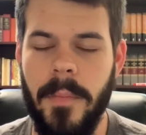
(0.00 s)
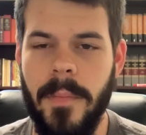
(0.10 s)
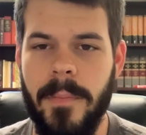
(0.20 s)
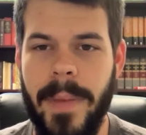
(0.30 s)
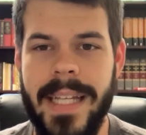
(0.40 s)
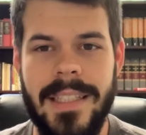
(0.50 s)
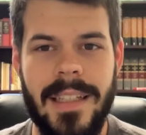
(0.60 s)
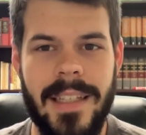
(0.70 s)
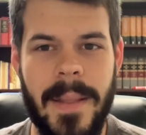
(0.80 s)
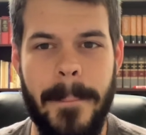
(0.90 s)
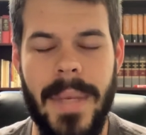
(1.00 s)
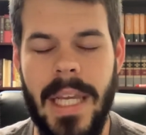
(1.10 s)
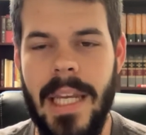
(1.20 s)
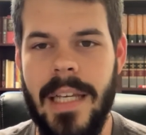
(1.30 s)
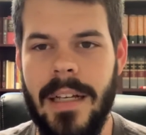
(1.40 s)
Basically, the
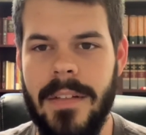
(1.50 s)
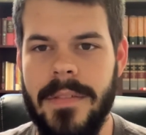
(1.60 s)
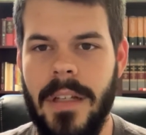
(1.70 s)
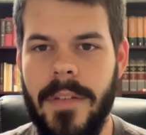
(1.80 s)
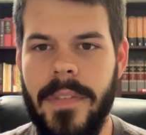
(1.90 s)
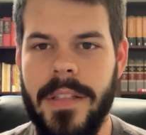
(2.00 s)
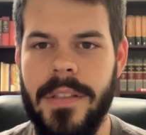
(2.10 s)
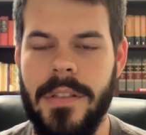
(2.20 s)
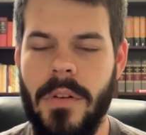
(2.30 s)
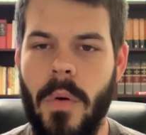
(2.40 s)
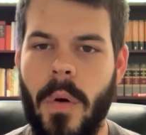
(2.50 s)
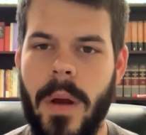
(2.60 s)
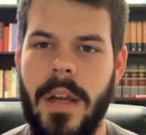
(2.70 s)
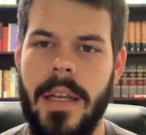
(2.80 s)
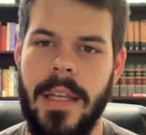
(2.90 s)
meaning of this
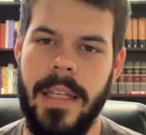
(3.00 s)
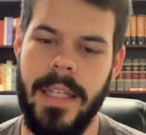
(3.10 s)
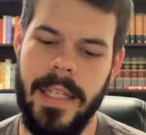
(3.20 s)
story